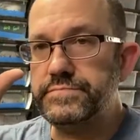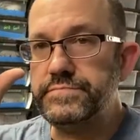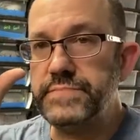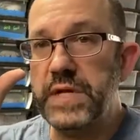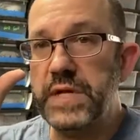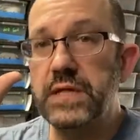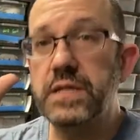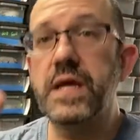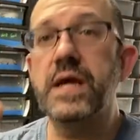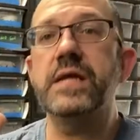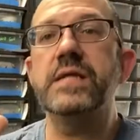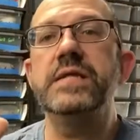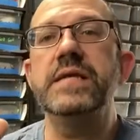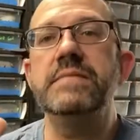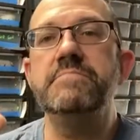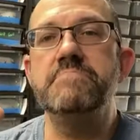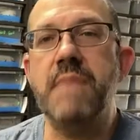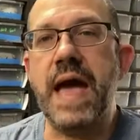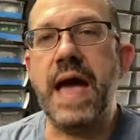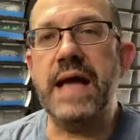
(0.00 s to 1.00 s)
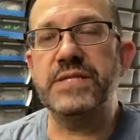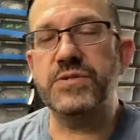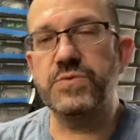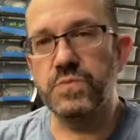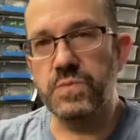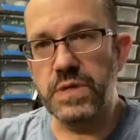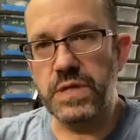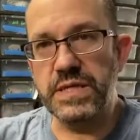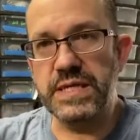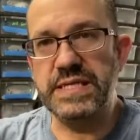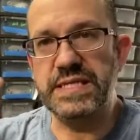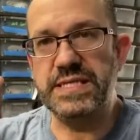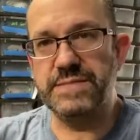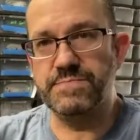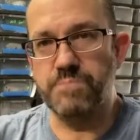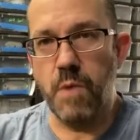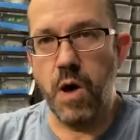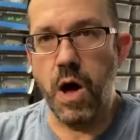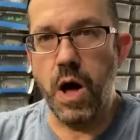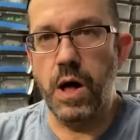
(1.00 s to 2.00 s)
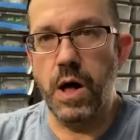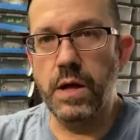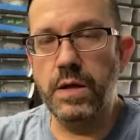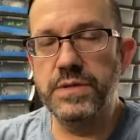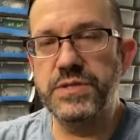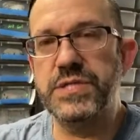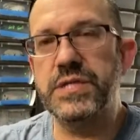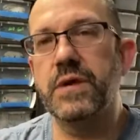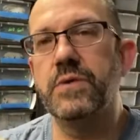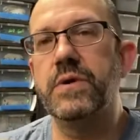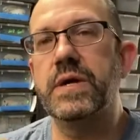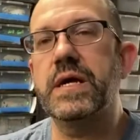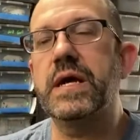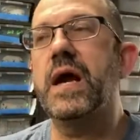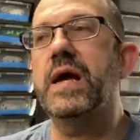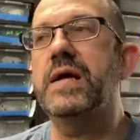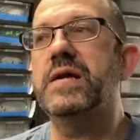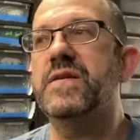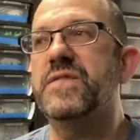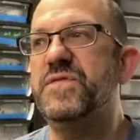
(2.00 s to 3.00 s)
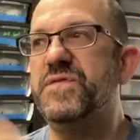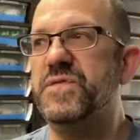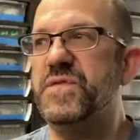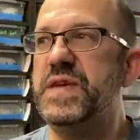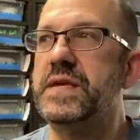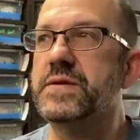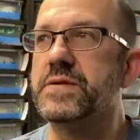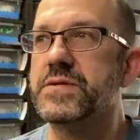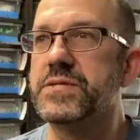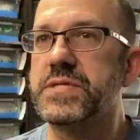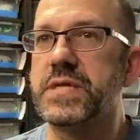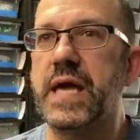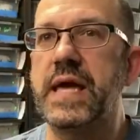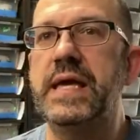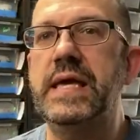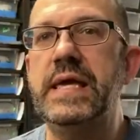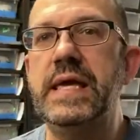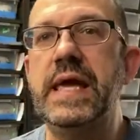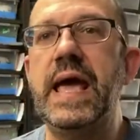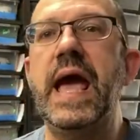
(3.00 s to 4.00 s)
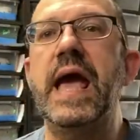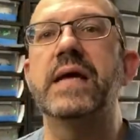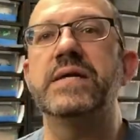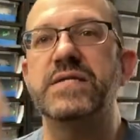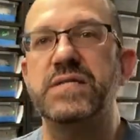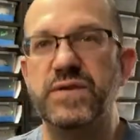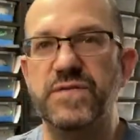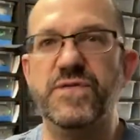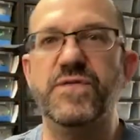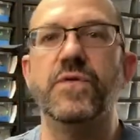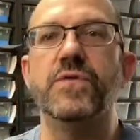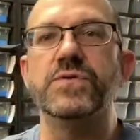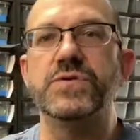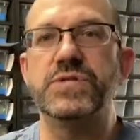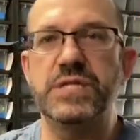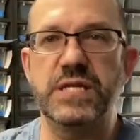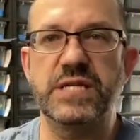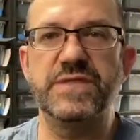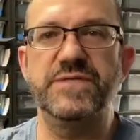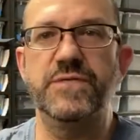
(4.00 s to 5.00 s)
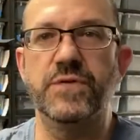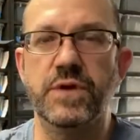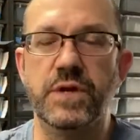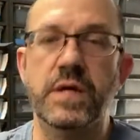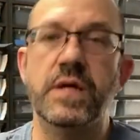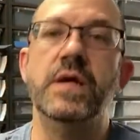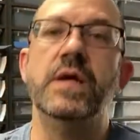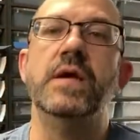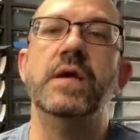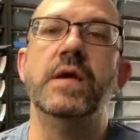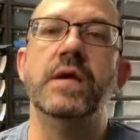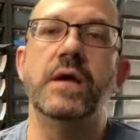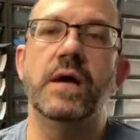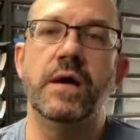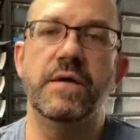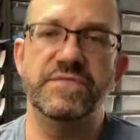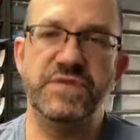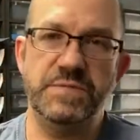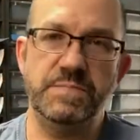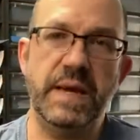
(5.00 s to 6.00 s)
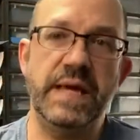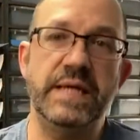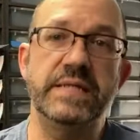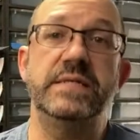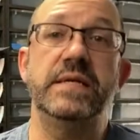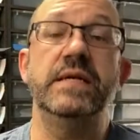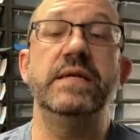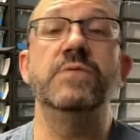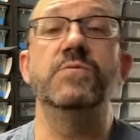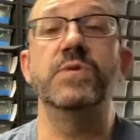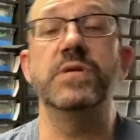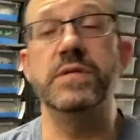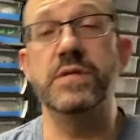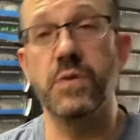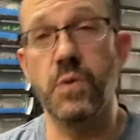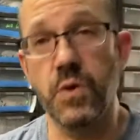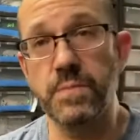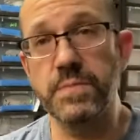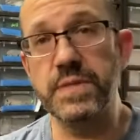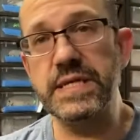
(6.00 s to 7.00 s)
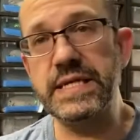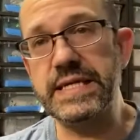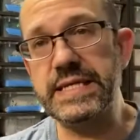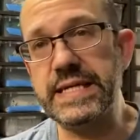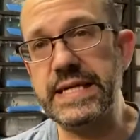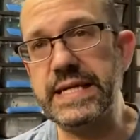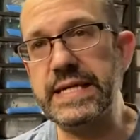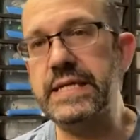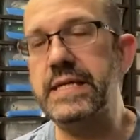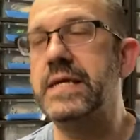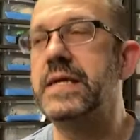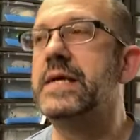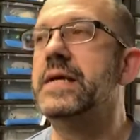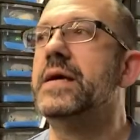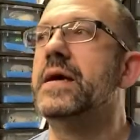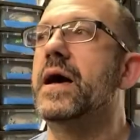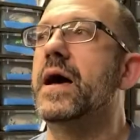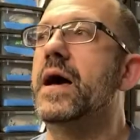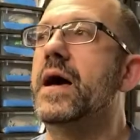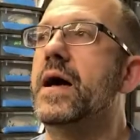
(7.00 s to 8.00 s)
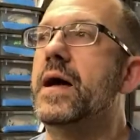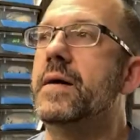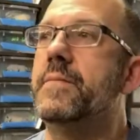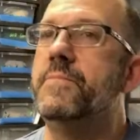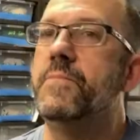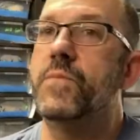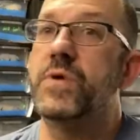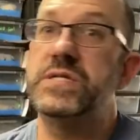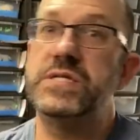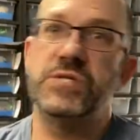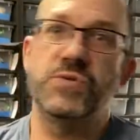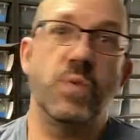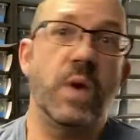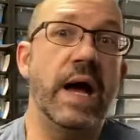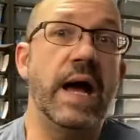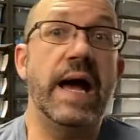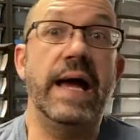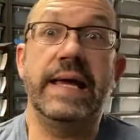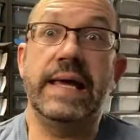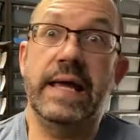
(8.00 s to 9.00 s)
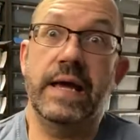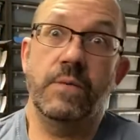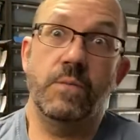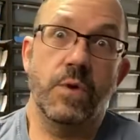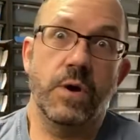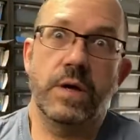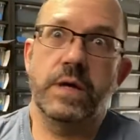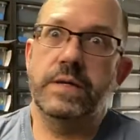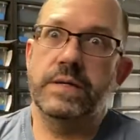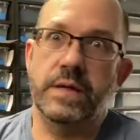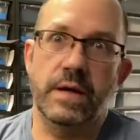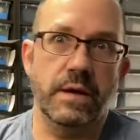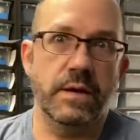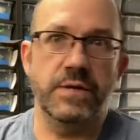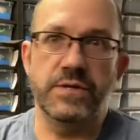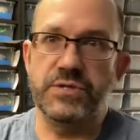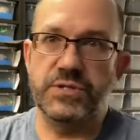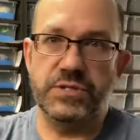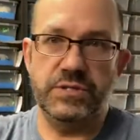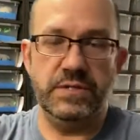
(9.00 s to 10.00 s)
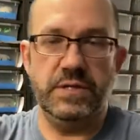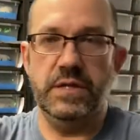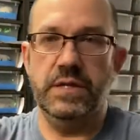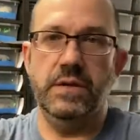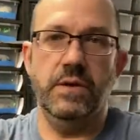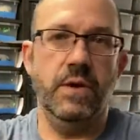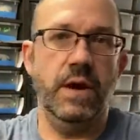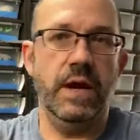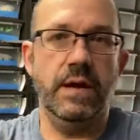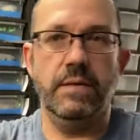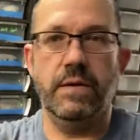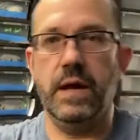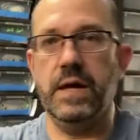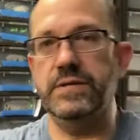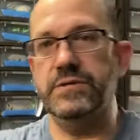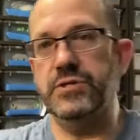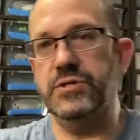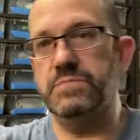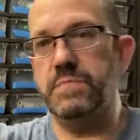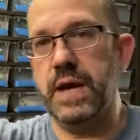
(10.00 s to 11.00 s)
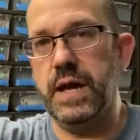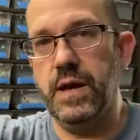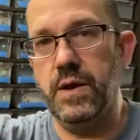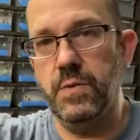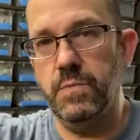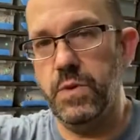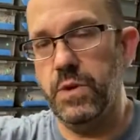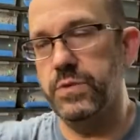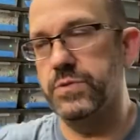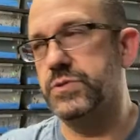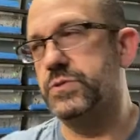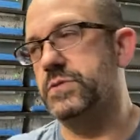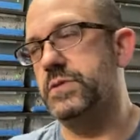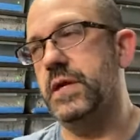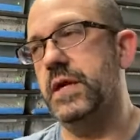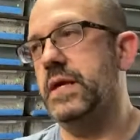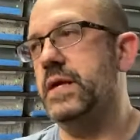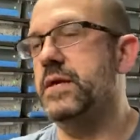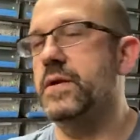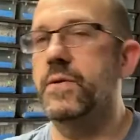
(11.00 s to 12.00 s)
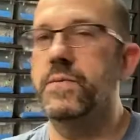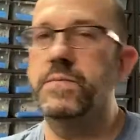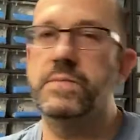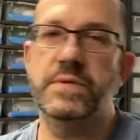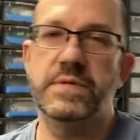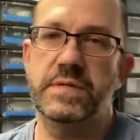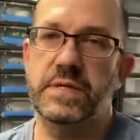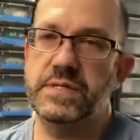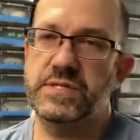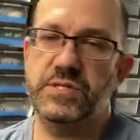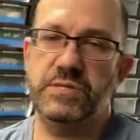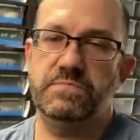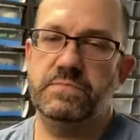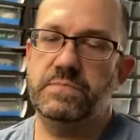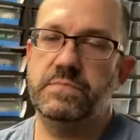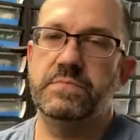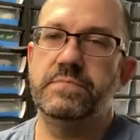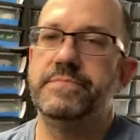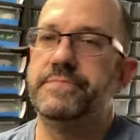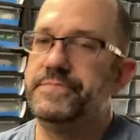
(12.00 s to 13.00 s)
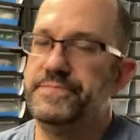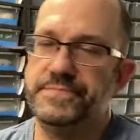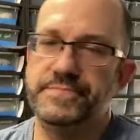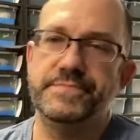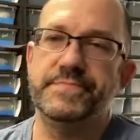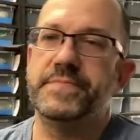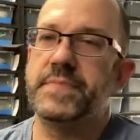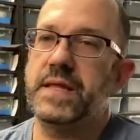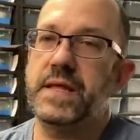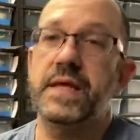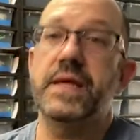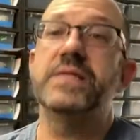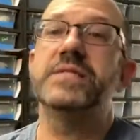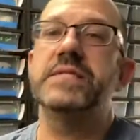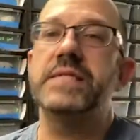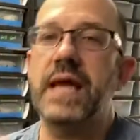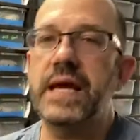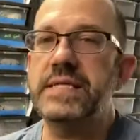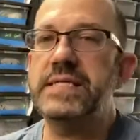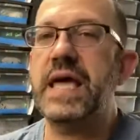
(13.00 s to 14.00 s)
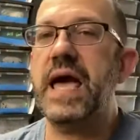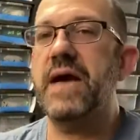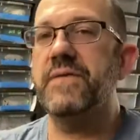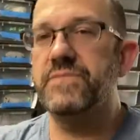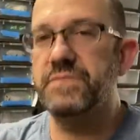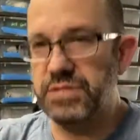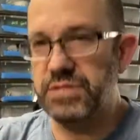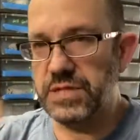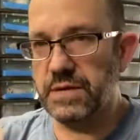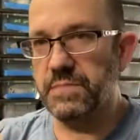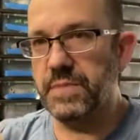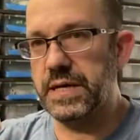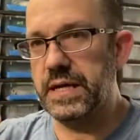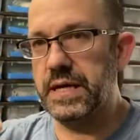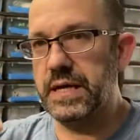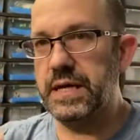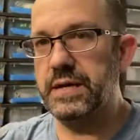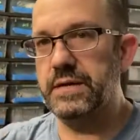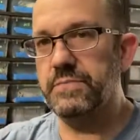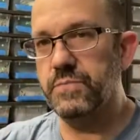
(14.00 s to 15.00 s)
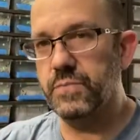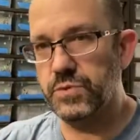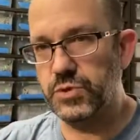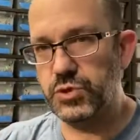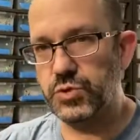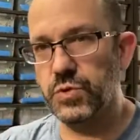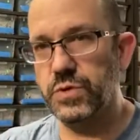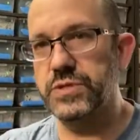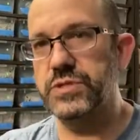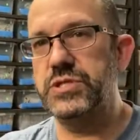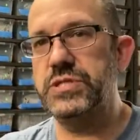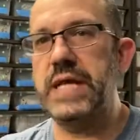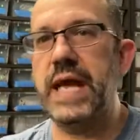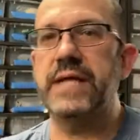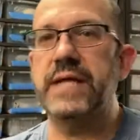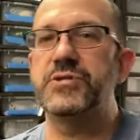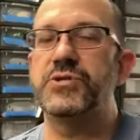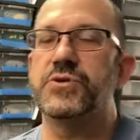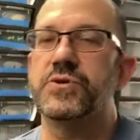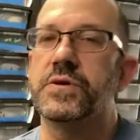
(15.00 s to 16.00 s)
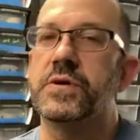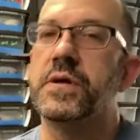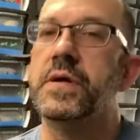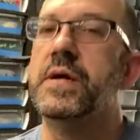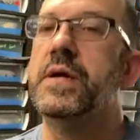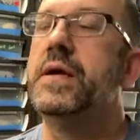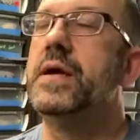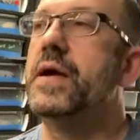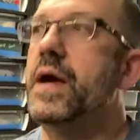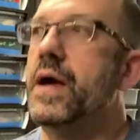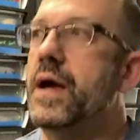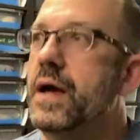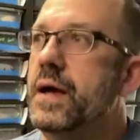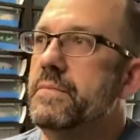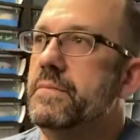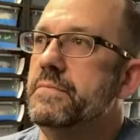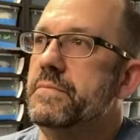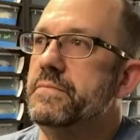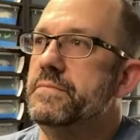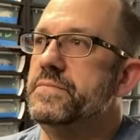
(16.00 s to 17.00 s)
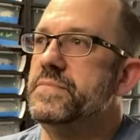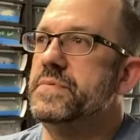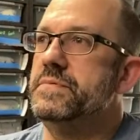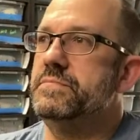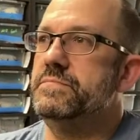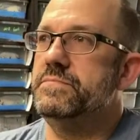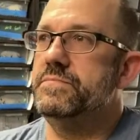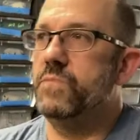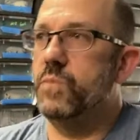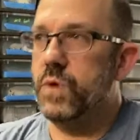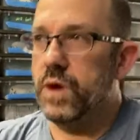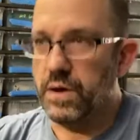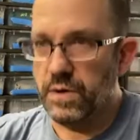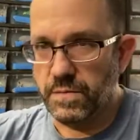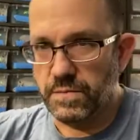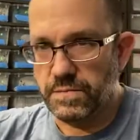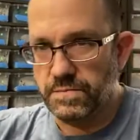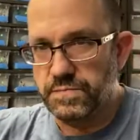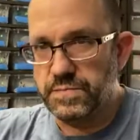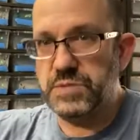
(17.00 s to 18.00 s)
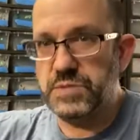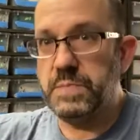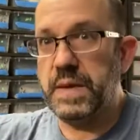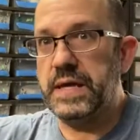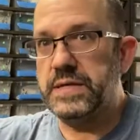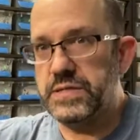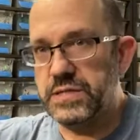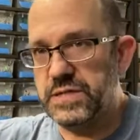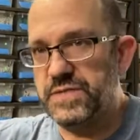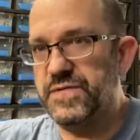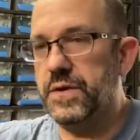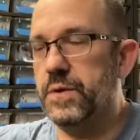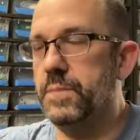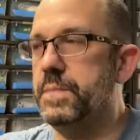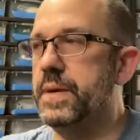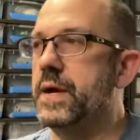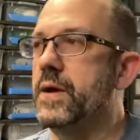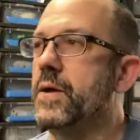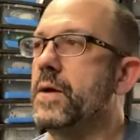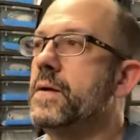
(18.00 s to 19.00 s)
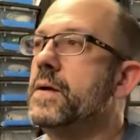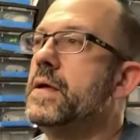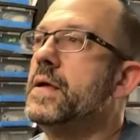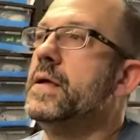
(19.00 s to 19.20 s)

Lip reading: Luckily, Matt's really small, so it kind of feels like he has the full 6 foot of space that you would normally need, which is why I can't work in there, because, I just, my elbows, it's nice having somebody short in stature where spaces feel bigger.